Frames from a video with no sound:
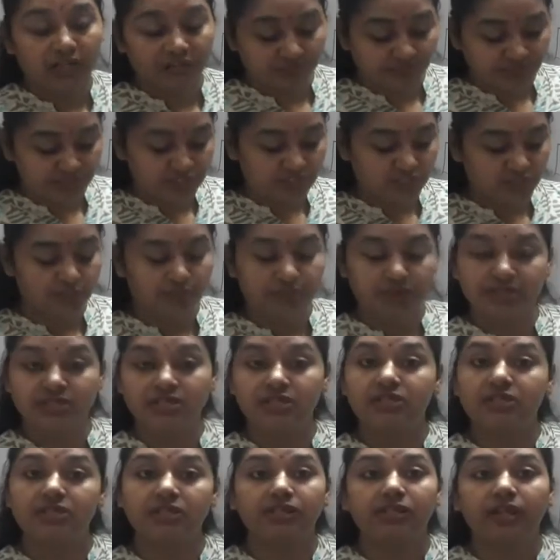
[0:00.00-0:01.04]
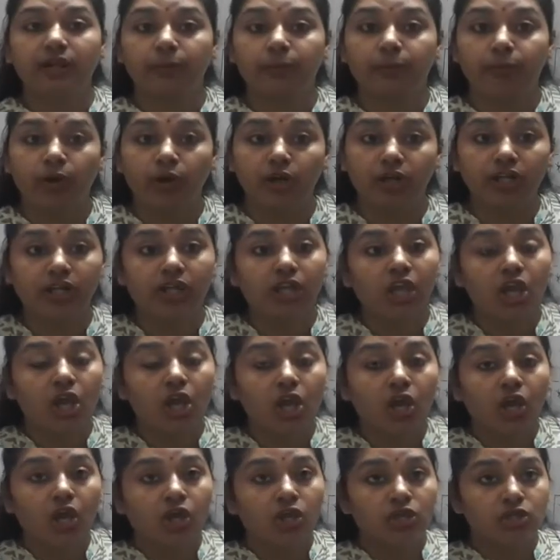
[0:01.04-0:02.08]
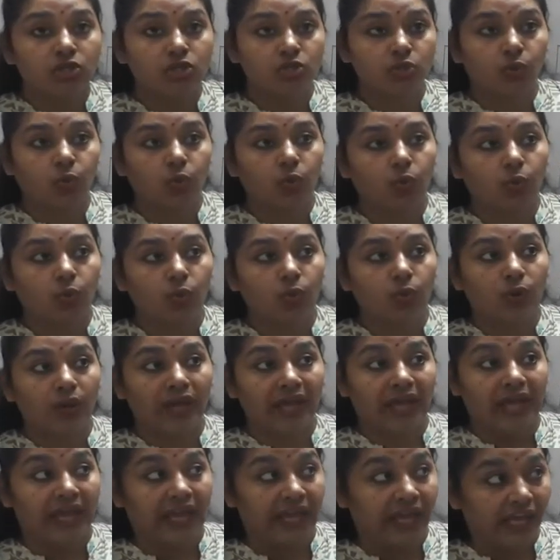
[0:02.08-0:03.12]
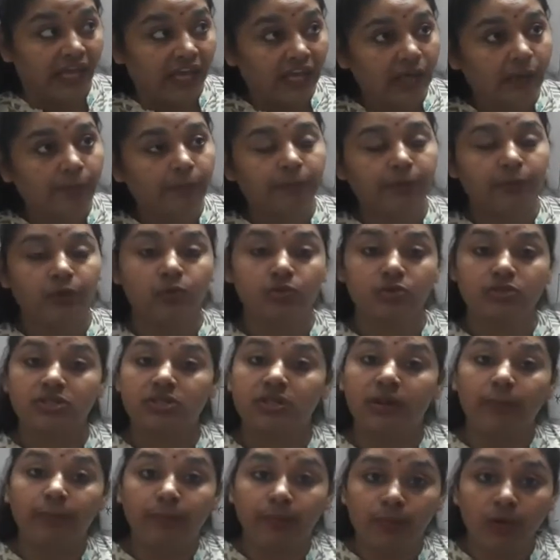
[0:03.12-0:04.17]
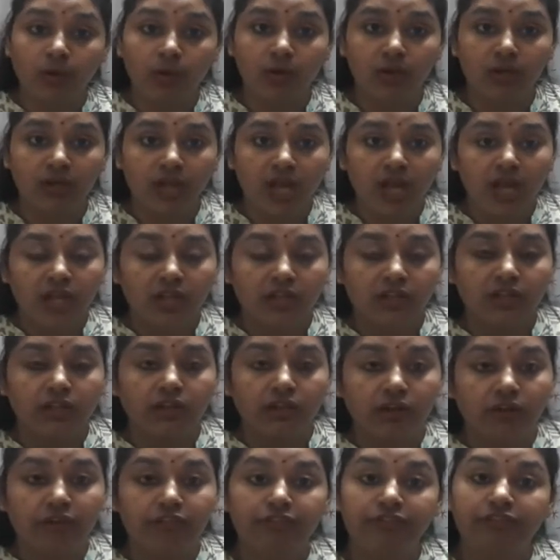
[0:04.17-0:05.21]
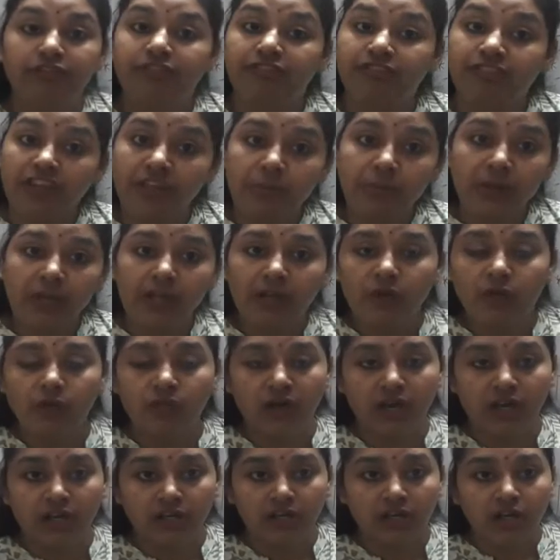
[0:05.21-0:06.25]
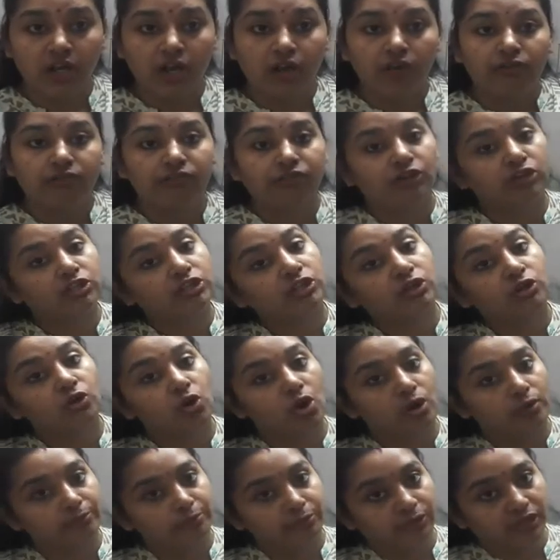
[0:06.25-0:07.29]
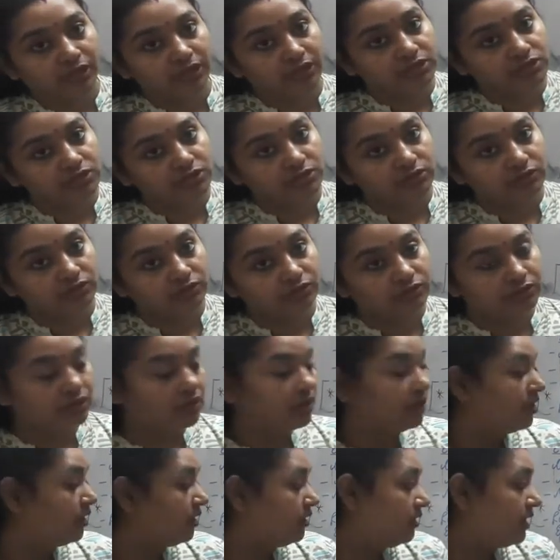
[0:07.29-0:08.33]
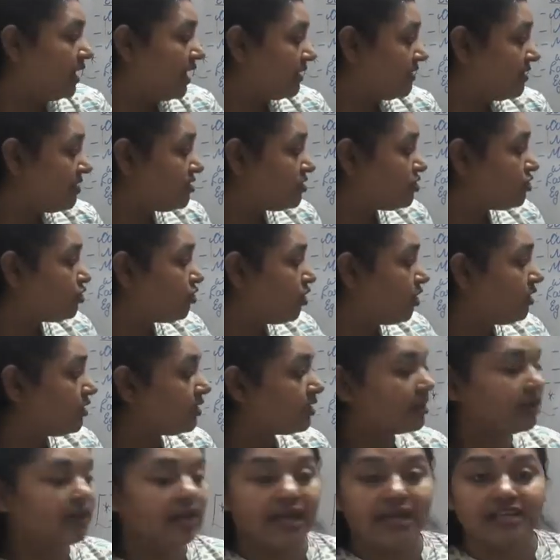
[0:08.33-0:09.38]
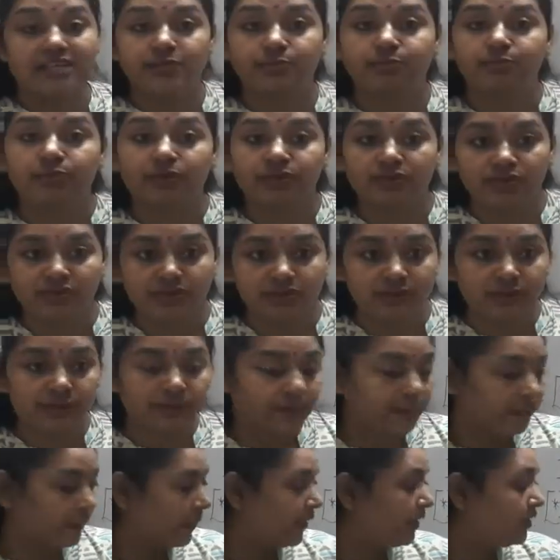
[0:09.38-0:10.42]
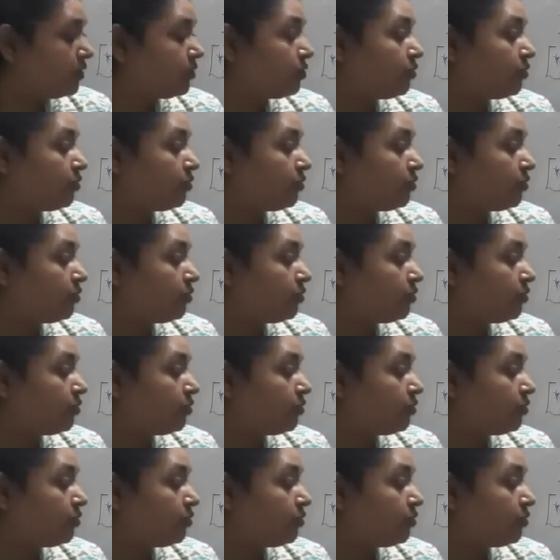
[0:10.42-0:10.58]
which is present in their body to help to support the female one for the copulation. That is your claspers, to